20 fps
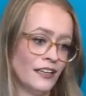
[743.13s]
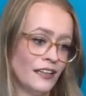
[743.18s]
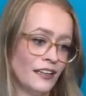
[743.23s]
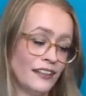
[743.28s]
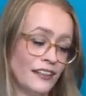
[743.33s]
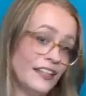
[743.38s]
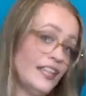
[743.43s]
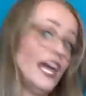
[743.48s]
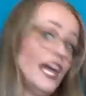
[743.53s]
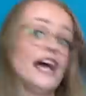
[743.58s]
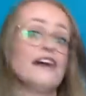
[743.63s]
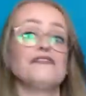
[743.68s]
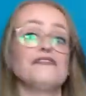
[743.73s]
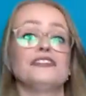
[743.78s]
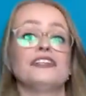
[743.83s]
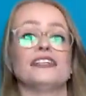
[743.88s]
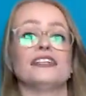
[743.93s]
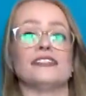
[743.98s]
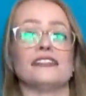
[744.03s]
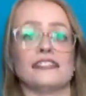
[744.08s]
the
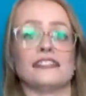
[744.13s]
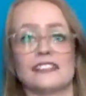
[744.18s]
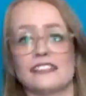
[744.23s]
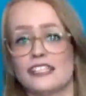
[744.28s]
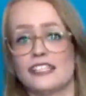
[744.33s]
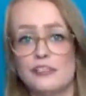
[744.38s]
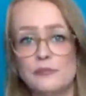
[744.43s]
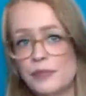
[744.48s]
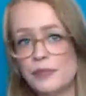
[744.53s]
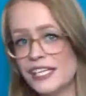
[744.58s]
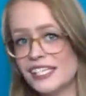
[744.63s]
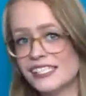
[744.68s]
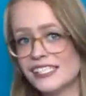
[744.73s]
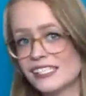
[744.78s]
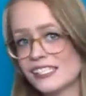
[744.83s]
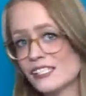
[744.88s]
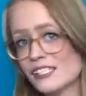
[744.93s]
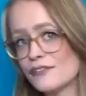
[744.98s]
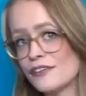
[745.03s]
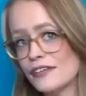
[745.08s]
evidence, the
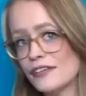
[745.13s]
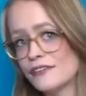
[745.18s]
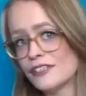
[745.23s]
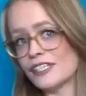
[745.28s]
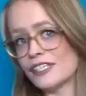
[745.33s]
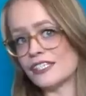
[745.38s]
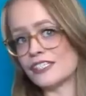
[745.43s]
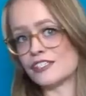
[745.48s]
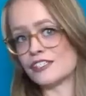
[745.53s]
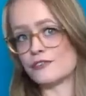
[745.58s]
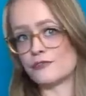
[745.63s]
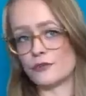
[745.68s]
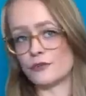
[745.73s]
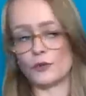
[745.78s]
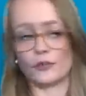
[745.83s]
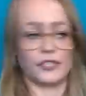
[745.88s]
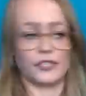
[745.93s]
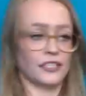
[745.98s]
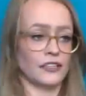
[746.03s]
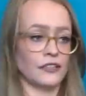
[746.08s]
pieces of evidence
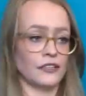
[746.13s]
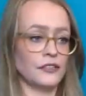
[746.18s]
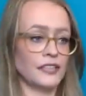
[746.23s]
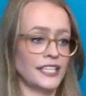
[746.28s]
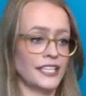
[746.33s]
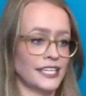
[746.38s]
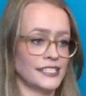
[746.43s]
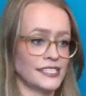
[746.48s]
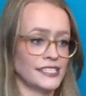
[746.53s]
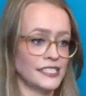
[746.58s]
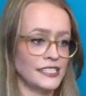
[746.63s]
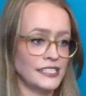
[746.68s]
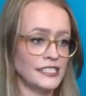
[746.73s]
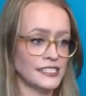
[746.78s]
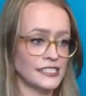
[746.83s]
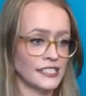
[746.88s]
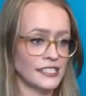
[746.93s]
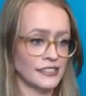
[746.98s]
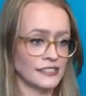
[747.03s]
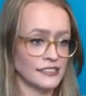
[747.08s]
for, you know,
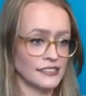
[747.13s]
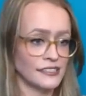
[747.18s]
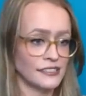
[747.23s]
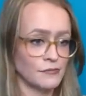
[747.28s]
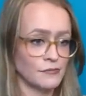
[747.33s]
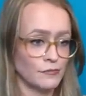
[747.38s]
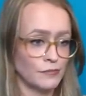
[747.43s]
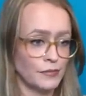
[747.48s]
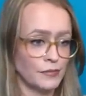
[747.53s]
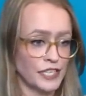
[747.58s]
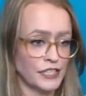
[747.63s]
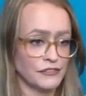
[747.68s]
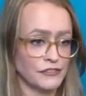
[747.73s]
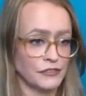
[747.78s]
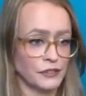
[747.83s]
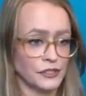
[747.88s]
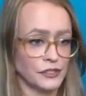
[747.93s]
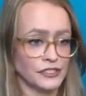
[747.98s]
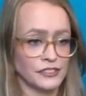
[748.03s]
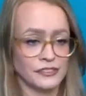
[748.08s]
Yetis and
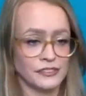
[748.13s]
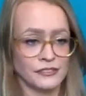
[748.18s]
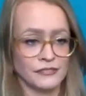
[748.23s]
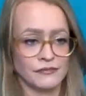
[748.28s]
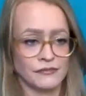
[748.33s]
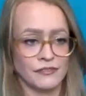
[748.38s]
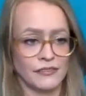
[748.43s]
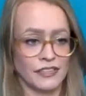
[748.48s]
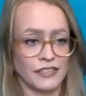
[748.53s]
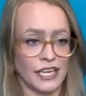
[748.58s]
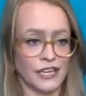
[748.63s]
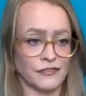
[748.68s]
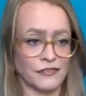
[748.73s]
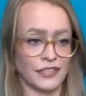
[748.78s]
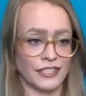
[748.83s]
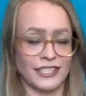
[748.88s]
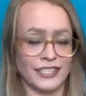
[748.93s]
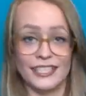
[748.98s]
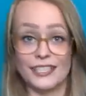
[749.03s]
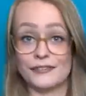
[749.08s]
Bigfoot
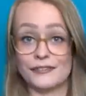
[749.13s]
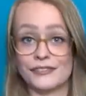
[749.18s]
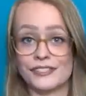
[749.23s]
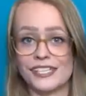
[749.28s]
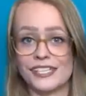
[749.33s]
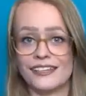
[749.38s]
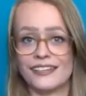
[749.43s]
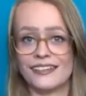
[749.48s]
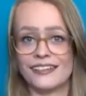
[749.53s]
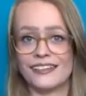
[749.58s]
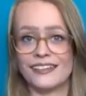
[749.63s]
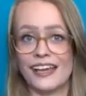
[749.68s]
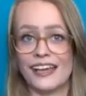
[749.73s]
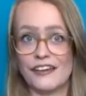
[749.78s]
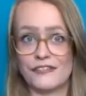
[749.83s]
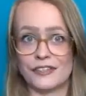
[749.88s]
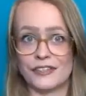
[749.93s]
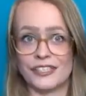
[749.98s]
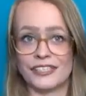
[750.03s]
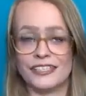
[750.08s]
having lived
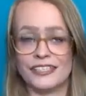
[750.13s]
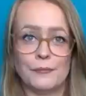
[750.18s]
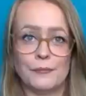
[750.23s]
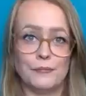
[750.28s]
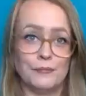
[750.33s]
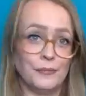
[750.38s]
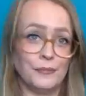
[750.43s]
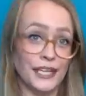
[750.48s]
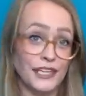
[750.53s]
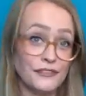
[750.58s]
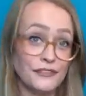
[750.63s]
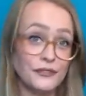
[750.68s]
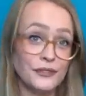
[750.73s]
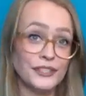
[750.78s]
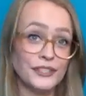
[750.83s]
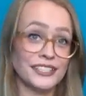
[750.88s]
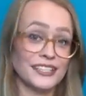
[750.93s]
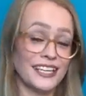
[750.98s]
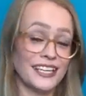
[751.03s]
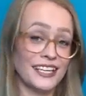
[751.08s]
ever.
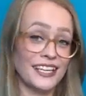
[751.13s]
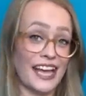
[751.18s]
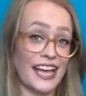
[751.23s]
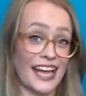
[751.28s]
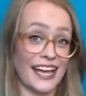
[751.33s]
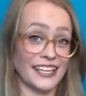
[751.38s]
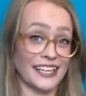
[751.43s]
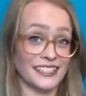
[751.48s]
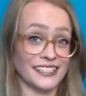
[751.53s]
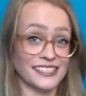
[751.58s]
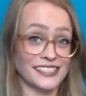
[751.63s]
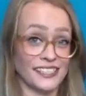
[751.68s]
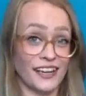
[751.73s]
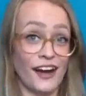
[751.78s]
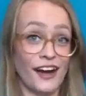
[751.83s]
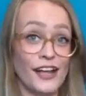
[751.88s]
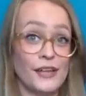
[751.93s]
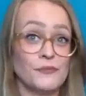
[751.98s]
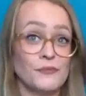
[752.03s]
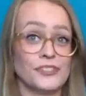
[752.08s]
Bigfoot at a
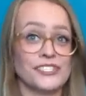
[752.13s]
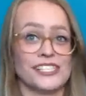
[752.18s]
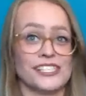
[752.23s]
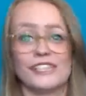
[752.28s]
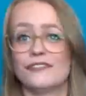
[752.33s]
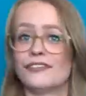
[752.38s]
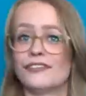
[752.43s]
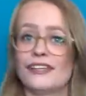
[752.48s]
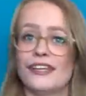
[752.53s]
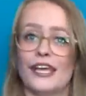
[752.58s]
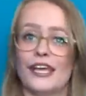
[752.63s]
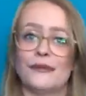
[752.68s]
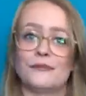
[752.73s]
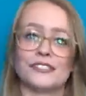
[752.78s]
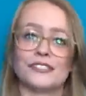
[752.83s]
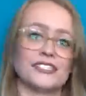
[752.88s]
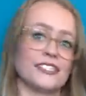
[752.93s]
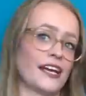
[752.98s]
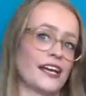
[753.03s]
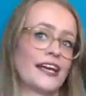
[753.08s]
time was even
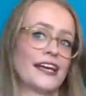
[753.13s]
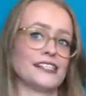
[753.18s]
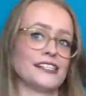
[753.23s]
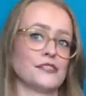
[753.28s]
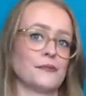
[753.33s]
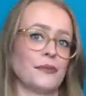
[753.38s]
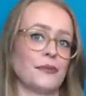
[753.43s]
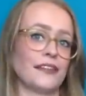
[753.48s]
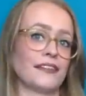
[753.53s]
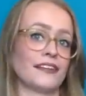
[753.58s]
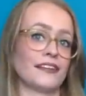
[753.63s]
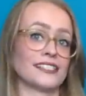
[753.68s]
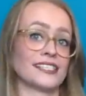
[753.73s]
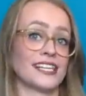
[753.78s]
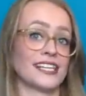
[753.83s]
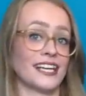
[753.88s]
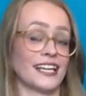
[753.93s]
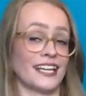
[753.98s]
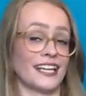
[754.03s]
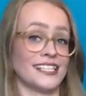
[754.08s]
named
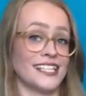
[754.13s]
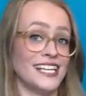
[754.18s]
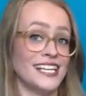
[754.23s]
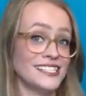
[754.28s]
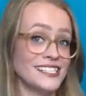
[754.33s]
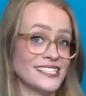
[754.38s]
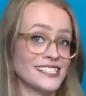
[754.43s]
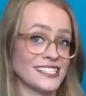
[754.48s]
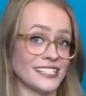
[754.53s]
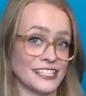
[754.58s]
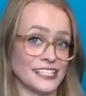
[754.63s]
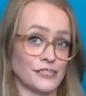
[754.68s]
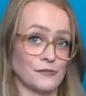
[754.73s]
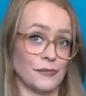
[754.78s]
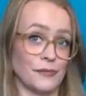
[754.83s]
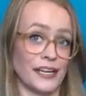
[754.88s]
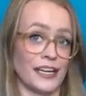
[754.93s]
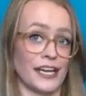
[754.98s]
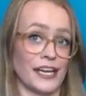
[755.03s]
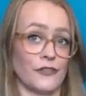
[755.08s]
Gigantopithecus canadensis
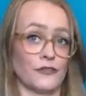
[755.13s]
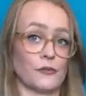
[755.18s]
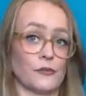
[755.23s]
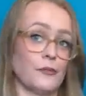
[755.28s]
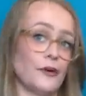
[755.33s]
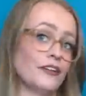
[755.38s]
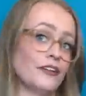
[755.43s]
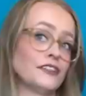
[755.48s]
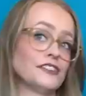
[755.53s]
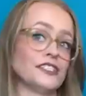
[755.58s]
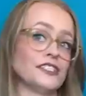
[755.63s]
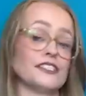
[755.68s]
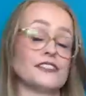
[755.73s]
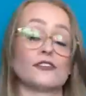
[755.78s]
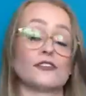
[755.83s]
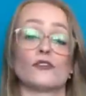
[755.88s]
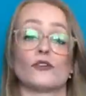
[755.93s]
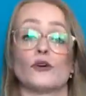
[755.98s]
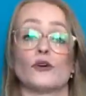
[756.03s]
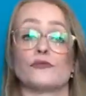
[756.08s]
by
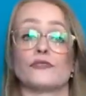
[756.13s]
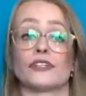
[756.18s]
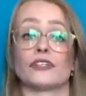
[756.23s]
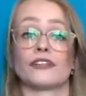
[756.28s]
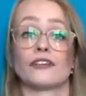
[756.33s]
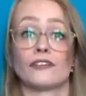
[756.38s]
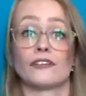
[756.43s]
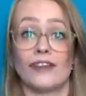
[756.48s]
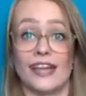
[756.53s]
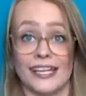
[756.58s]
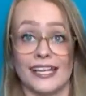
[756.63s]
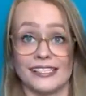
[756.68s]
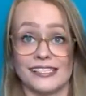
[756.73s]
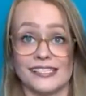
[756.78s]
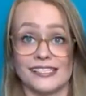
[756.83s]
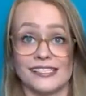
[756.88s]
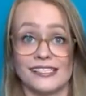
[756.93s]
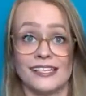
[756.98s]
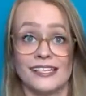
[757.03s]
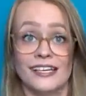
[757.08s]
anthropologist Grover
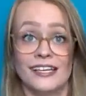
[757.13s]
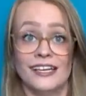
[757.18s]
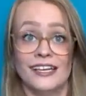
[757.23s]
Krantz.